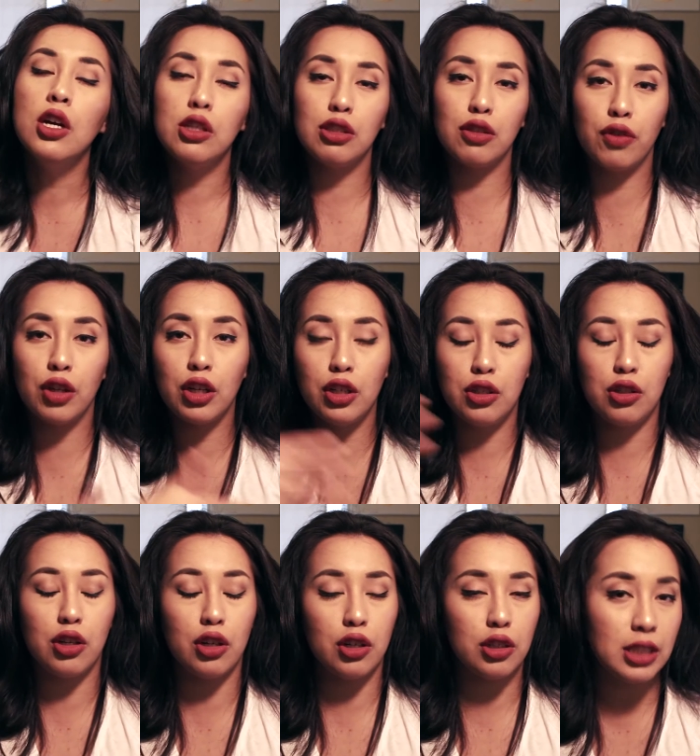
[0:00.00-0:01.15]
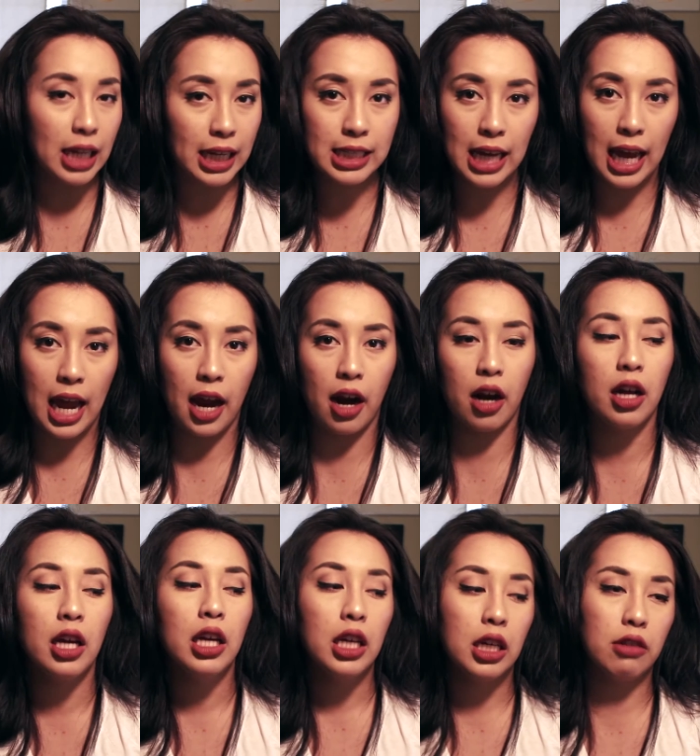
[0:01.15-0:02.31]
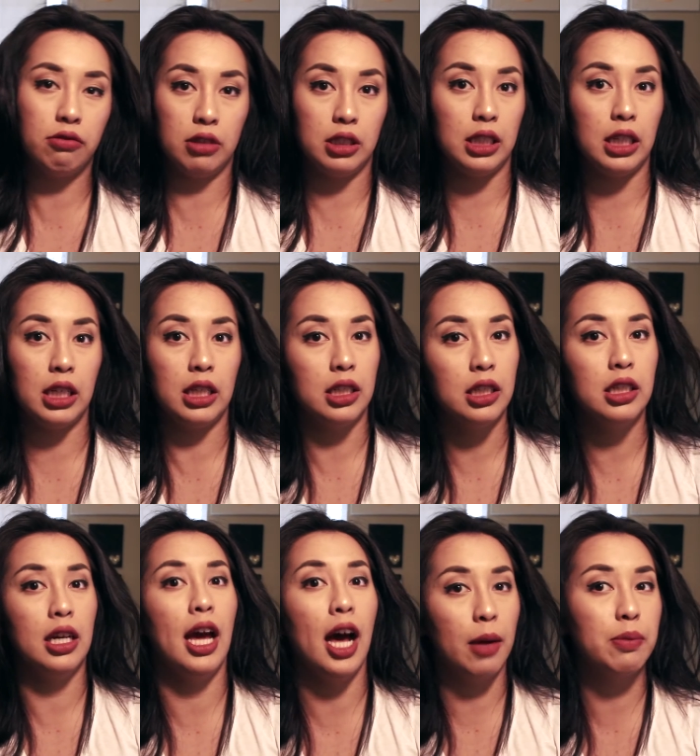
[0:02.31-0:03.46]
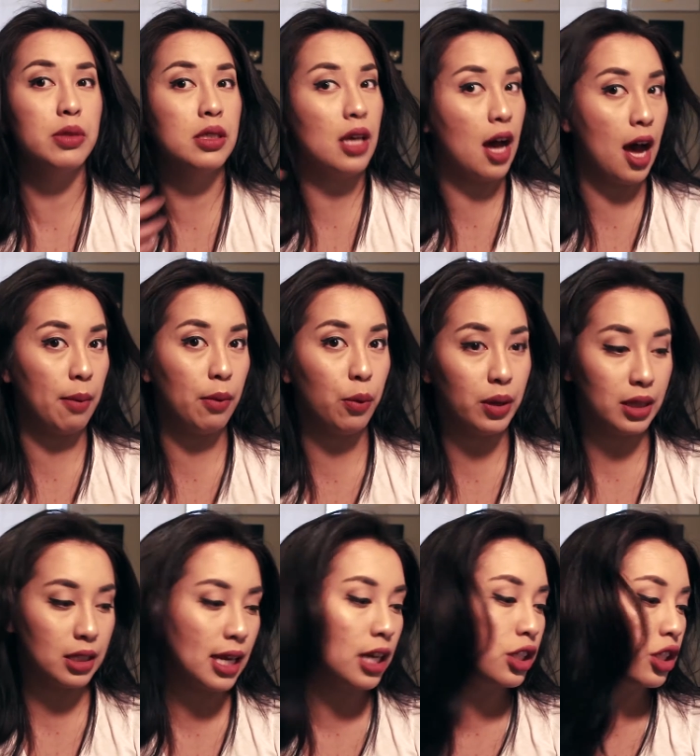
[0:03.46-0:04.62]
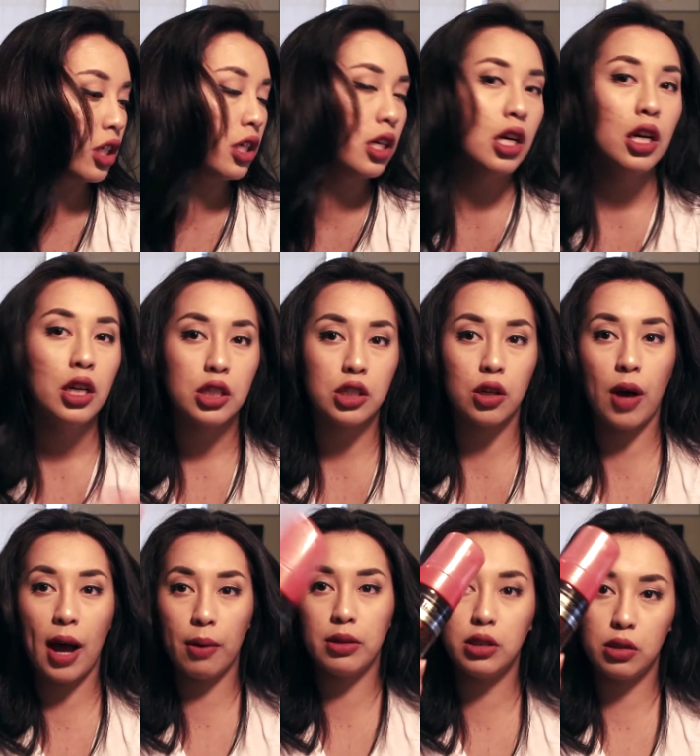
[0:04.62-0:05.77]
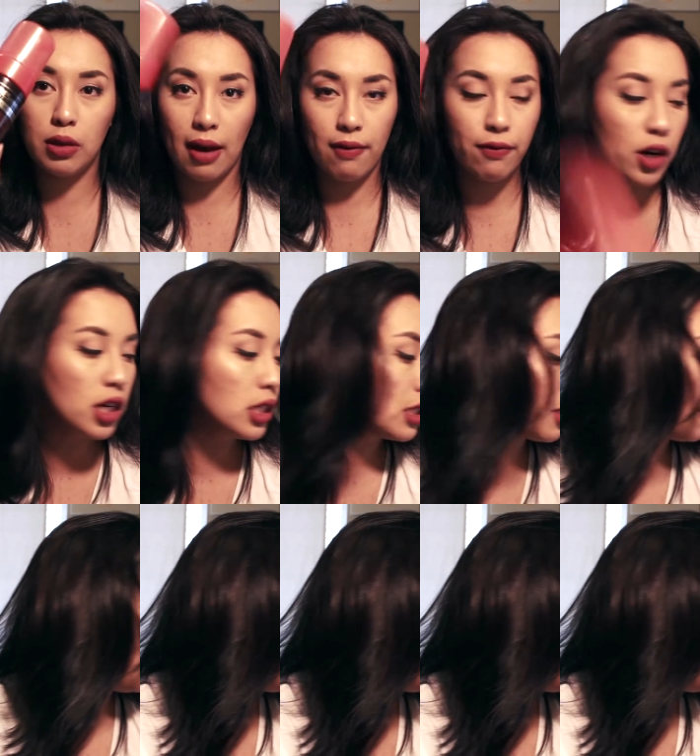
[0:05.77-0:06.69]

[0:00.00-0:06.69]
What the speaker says: So if you're going to do your second day hair, it really helps with the texture. So I would do that first.